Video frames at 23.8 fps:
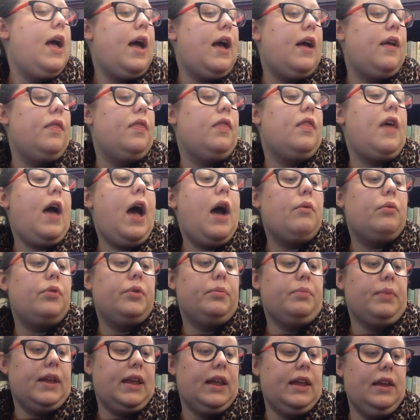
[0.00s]
And that
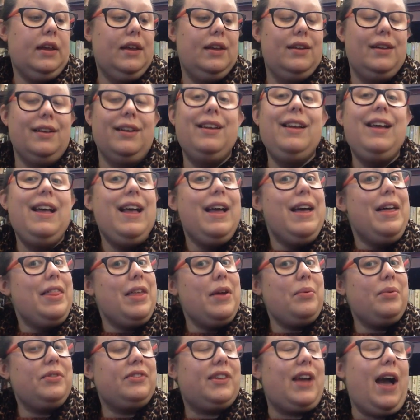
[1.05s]
would be... there
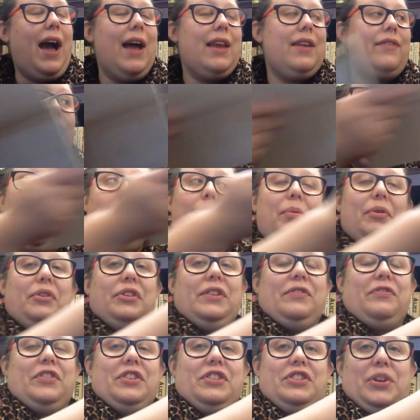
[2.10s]
was kind of a couple
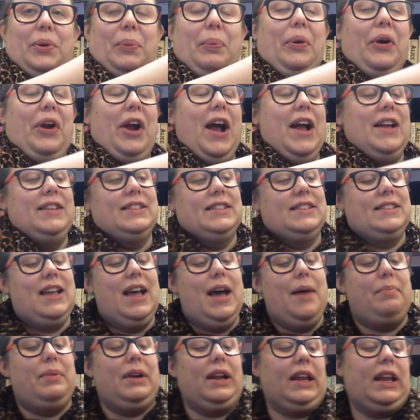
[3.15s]
different surprises
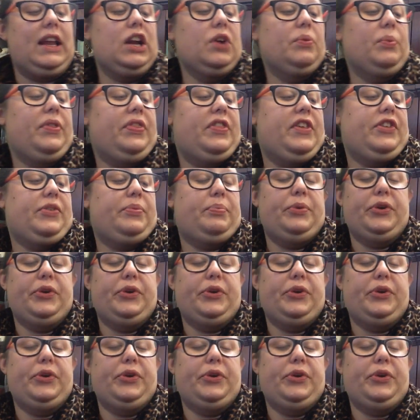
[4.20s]
happening here with this